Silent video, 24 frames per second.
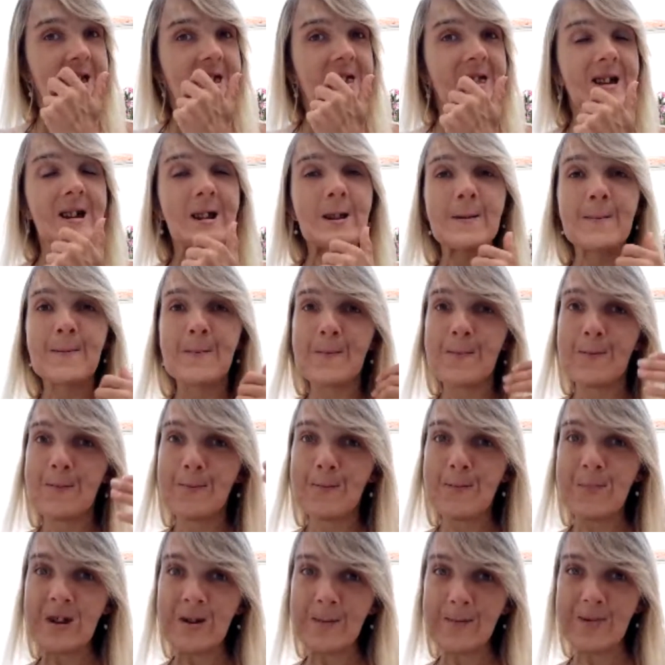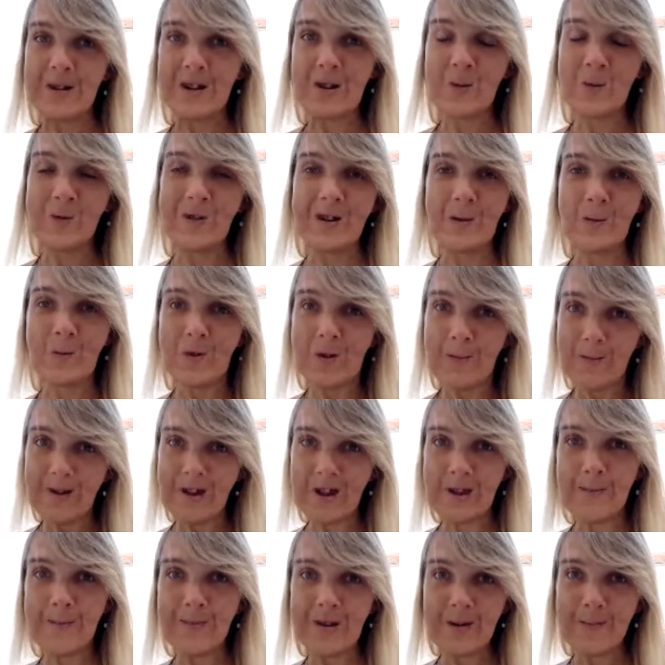That people, when we
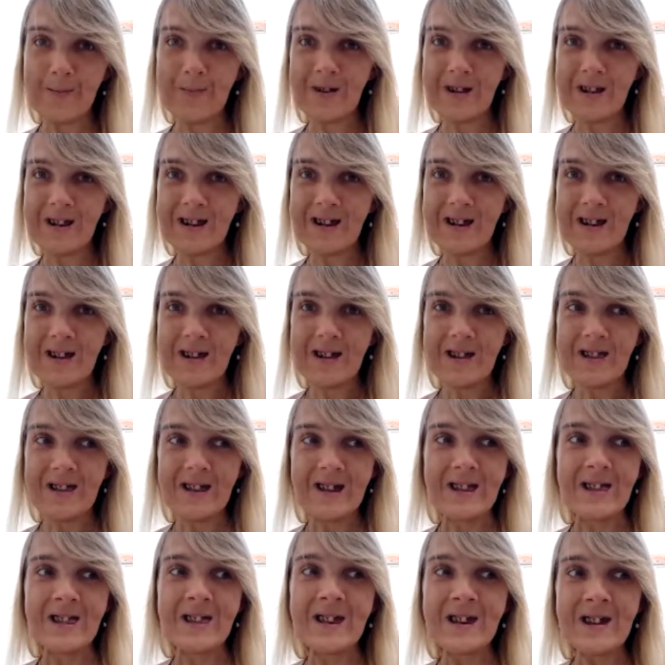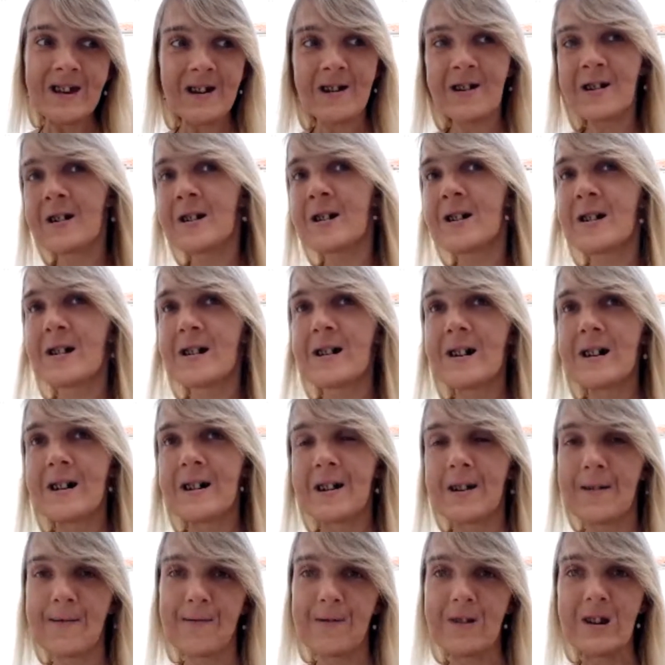meet people, that they are
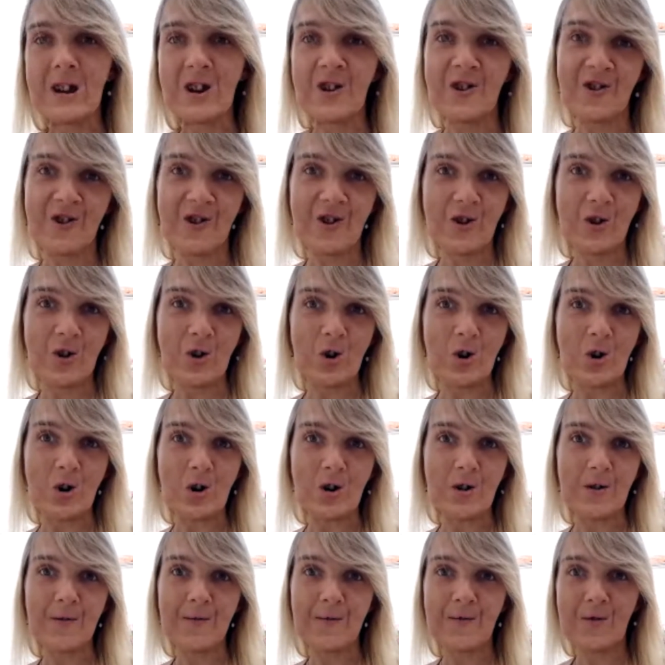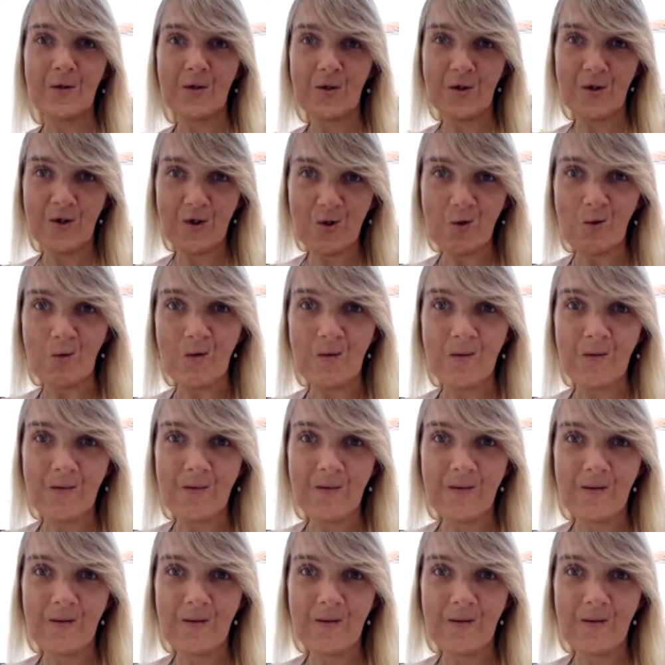a reflection of you,